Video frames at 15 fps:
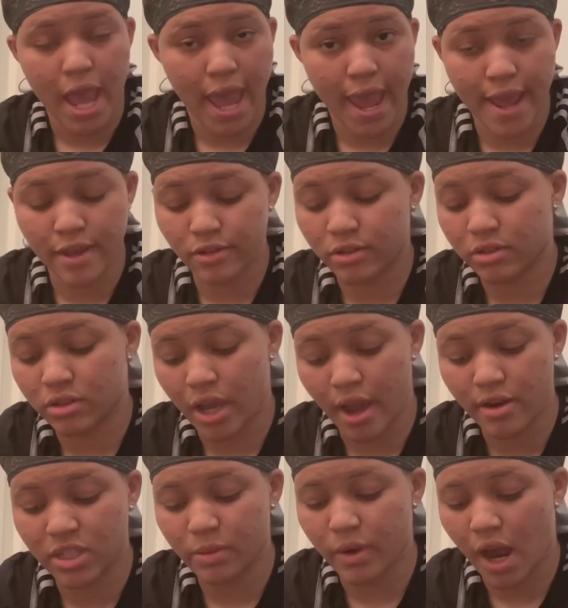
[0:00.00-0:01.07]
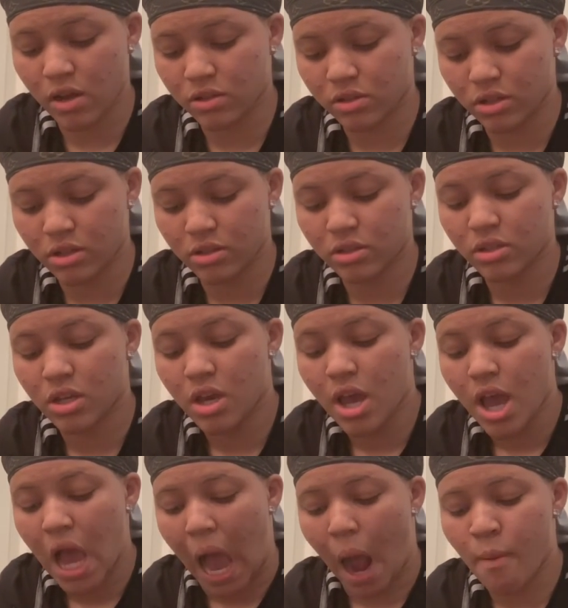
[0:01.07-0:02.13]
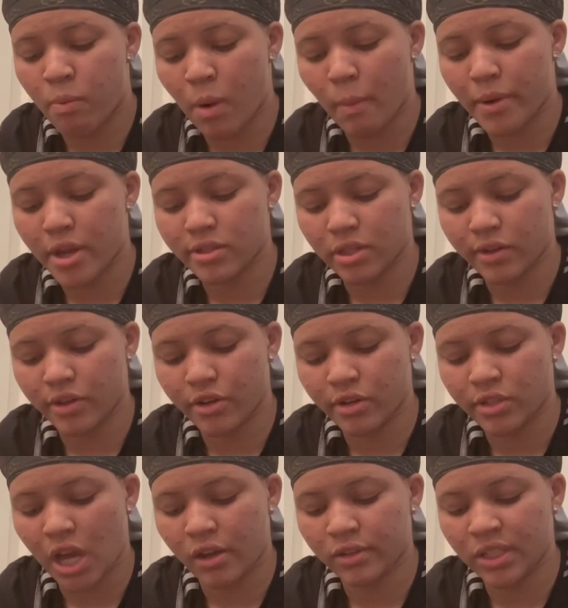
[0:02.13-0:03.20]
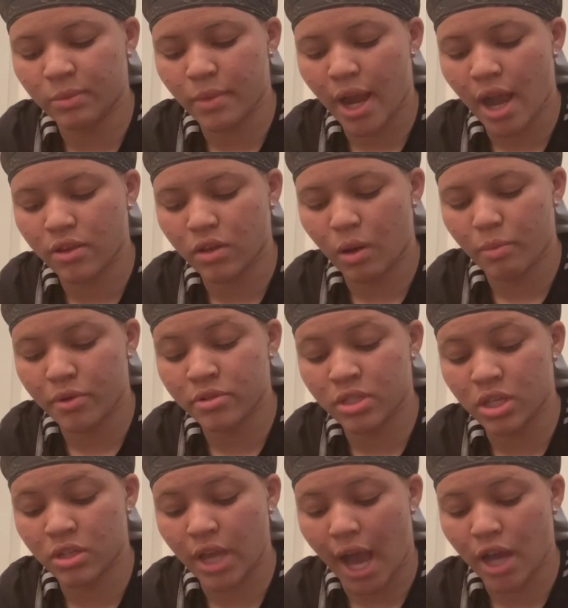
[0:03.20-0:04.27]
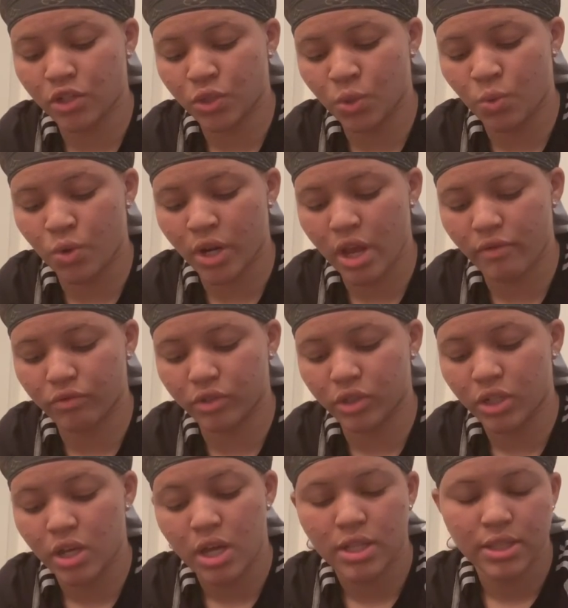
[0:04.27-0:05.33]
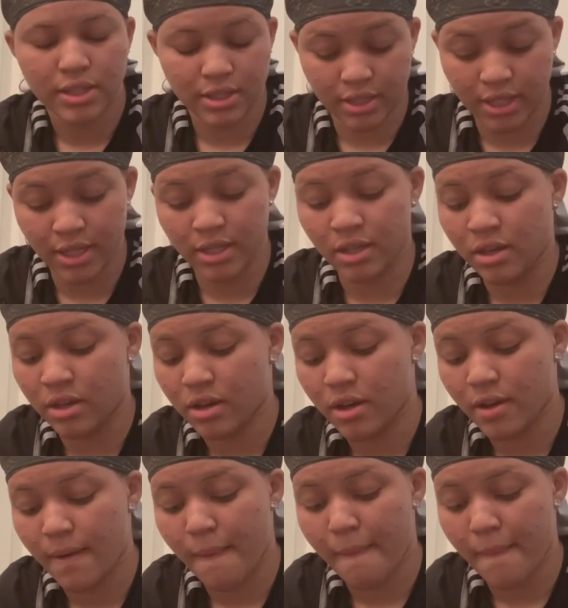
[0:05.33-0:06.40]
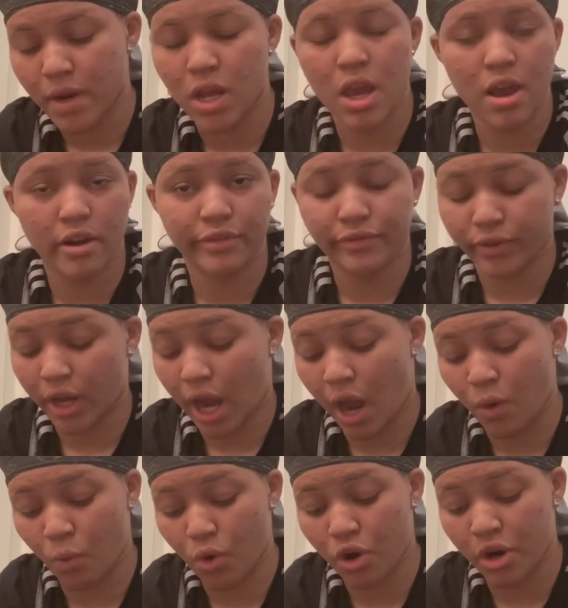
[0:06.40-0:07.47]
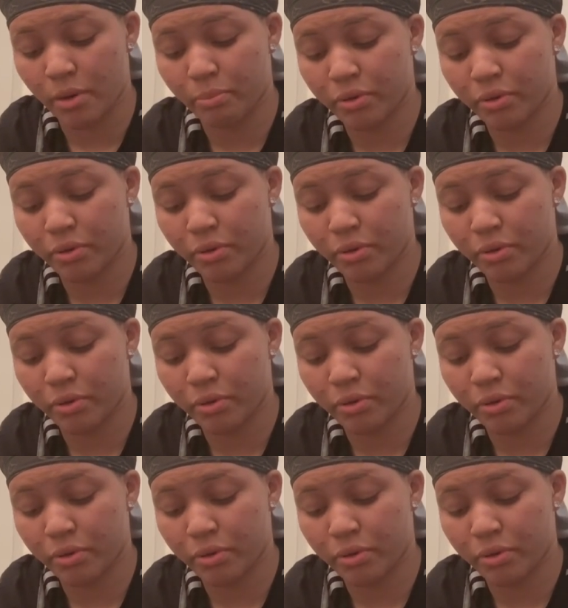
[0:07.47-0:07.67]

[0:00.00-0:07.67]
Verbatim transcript: H, H double hockey skits. I put my pants down there. Y'all need mine. y'all business. I do whatever. D, F, I want.